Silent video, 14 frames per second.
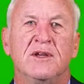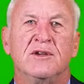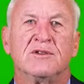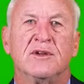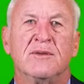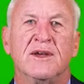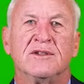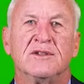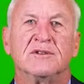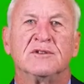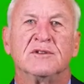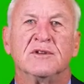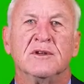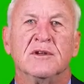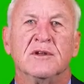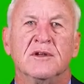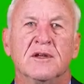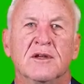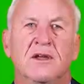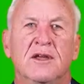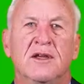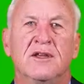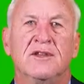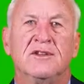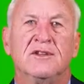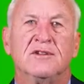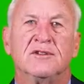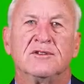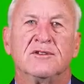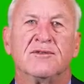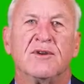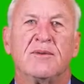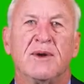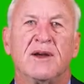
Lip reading: still matters? This isn't just a throwback